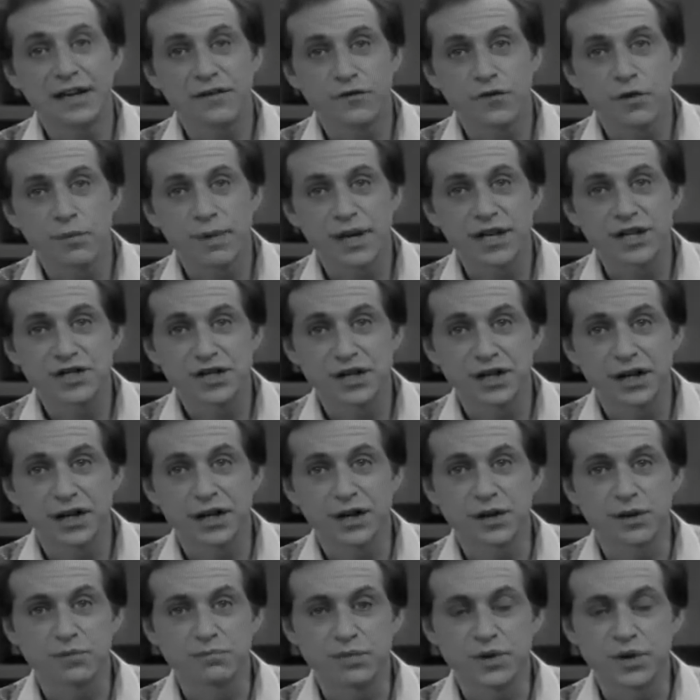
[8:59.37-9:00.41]
information in
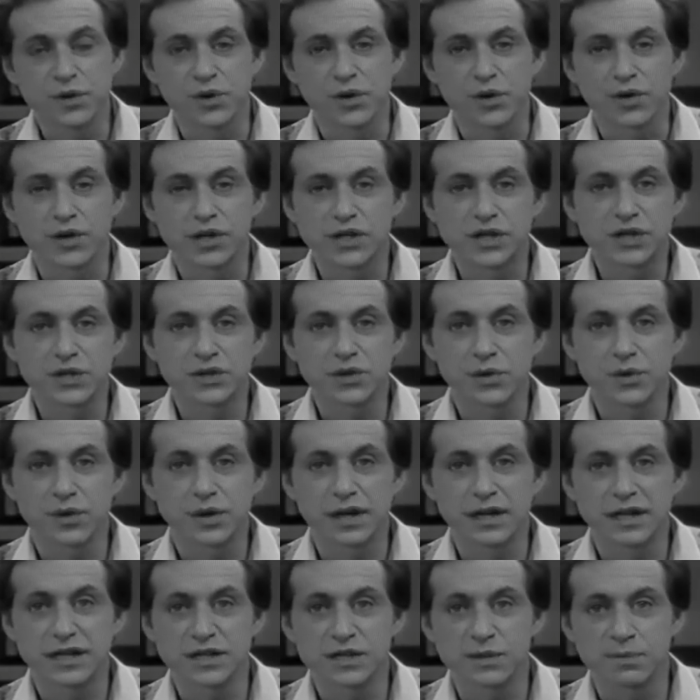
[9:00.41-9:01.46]
a computer is stored
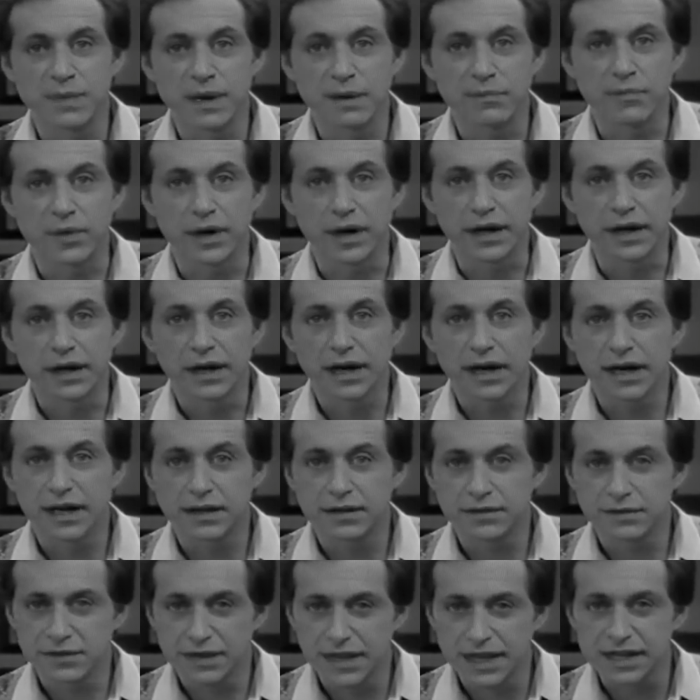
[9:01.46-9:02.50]
in its memory,
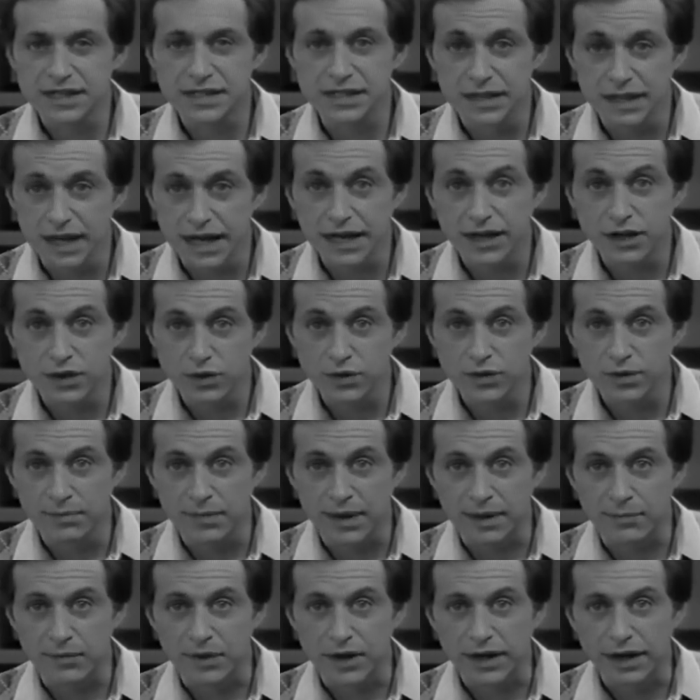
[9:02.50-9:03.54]
and that's like your
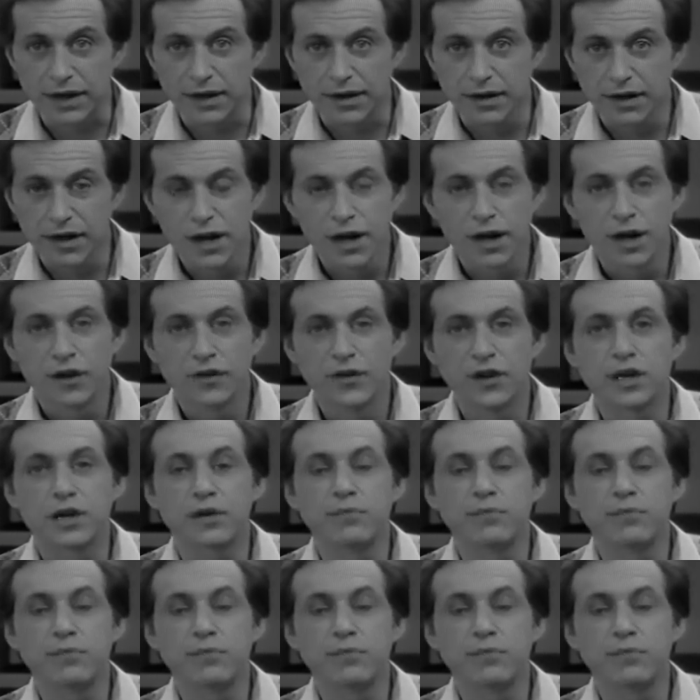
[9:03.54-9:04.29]
memory. The